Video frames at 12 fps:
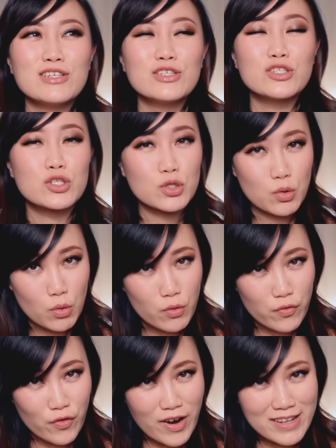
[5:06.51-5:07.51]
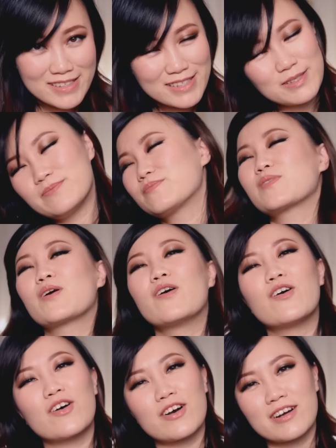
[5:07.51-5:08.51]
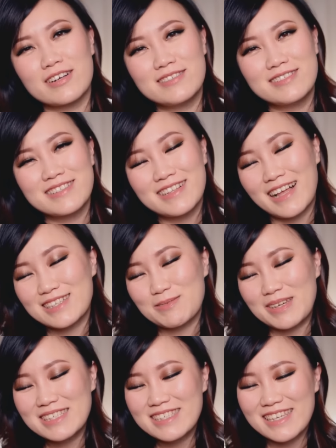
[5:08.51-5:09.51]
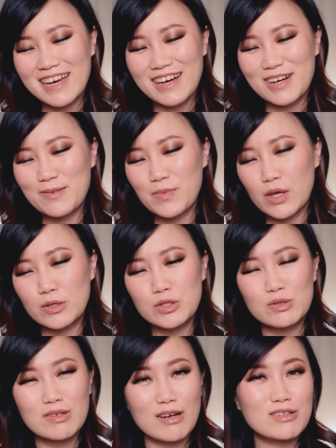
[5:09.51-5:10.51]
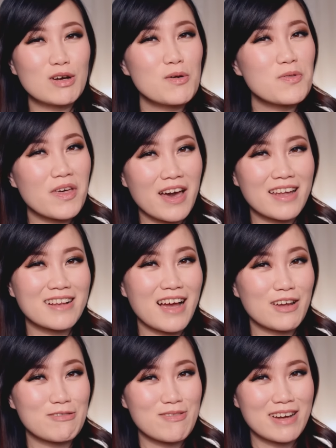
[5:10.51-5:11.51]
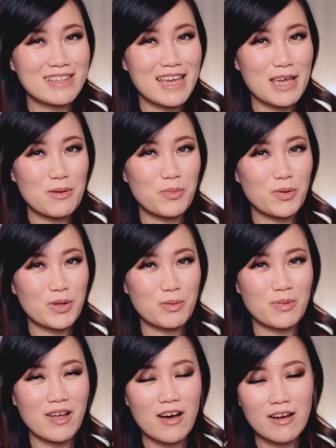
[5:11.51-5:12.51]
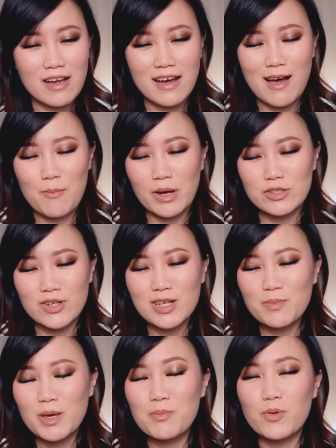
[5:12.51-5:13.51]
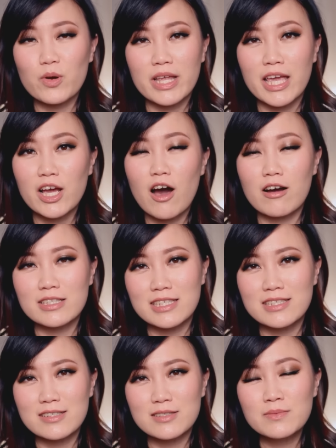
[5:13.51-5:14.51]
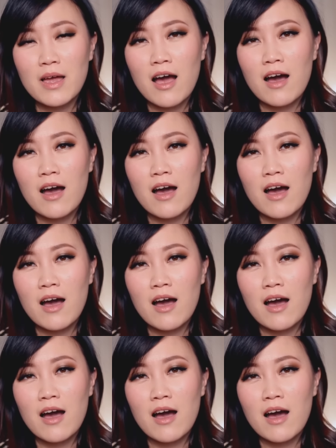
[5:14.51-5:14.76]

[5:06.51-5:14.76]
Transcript: school friends or classmates um, do not know that I run a beauty blog. Um, I try to be pretty incognito